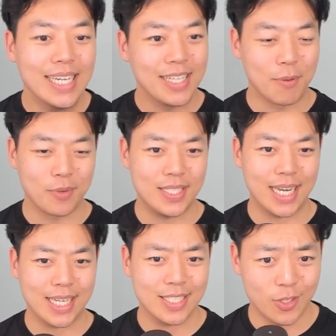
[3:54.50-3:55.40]
Number
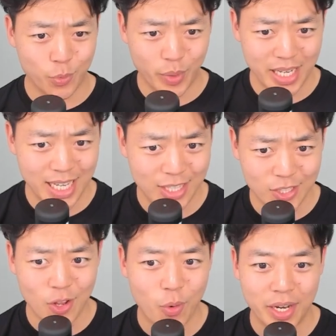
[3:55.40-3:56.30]
6, we need to
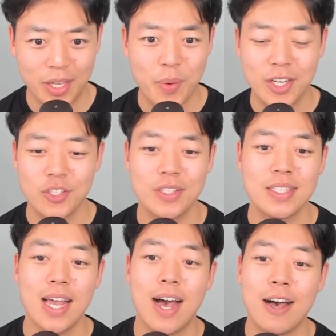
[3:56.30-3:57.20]
know our equations
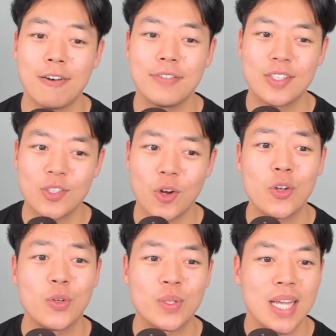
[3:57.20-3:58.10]
of
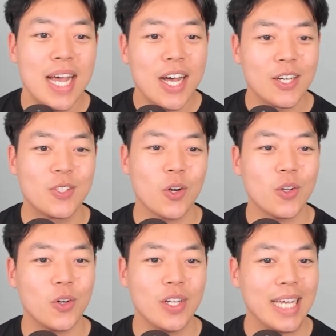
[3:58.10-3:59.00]
circles. A
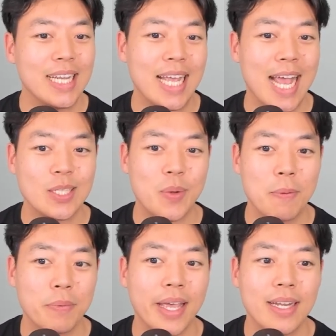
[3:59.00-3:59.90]
circle in the xy
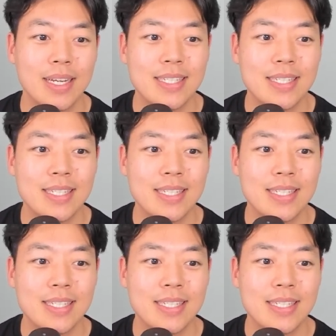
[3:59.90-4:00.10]
plane is